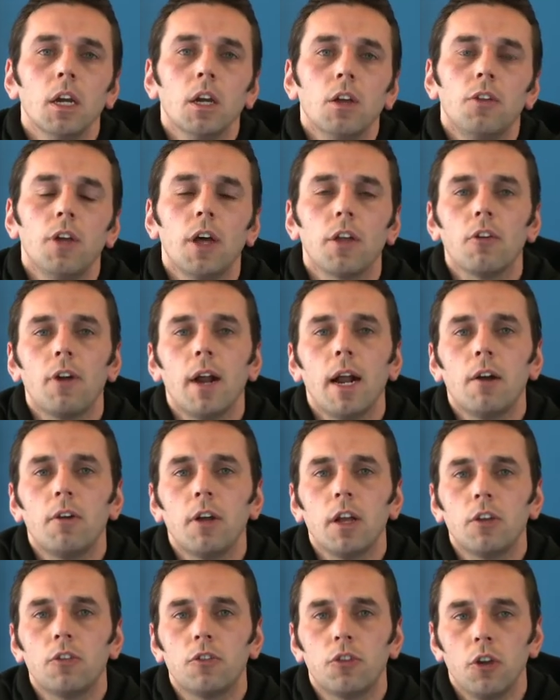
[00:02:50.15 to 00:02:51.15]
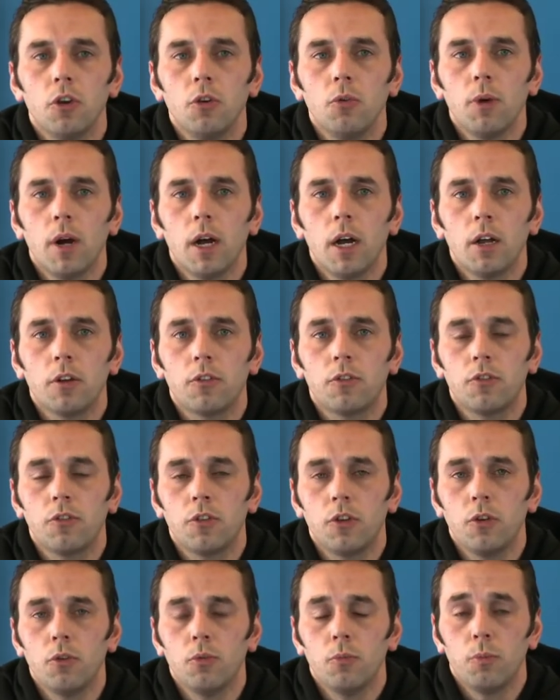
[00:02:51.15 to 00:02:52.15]
The other area to
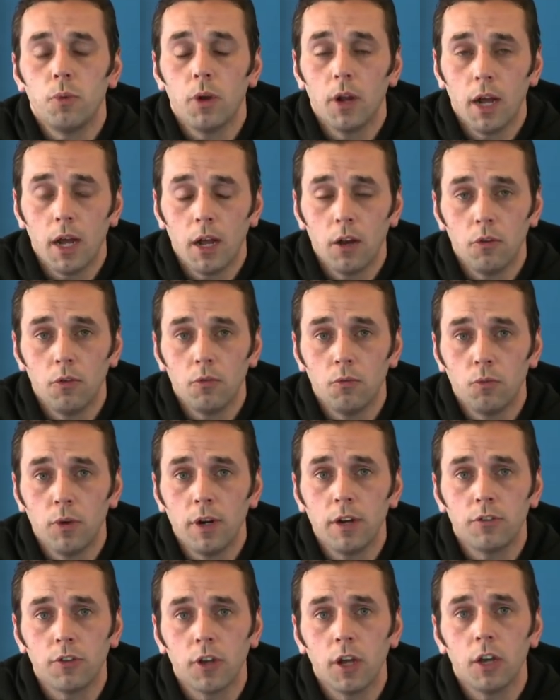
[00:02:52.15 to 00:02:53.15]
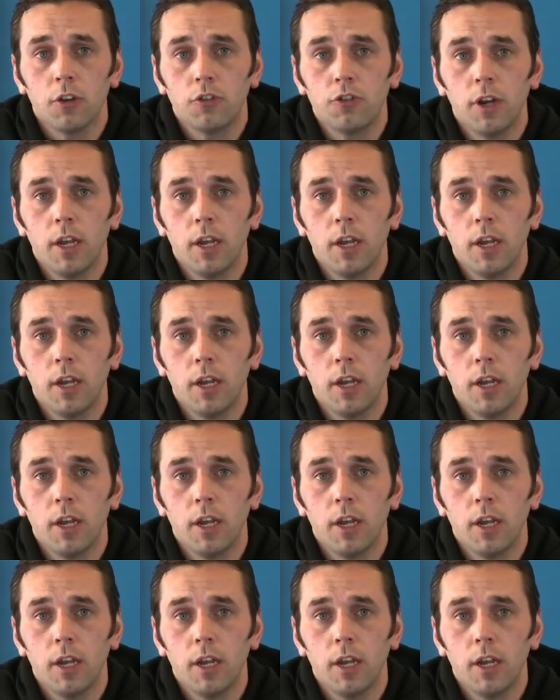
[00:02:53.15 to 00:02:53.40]
research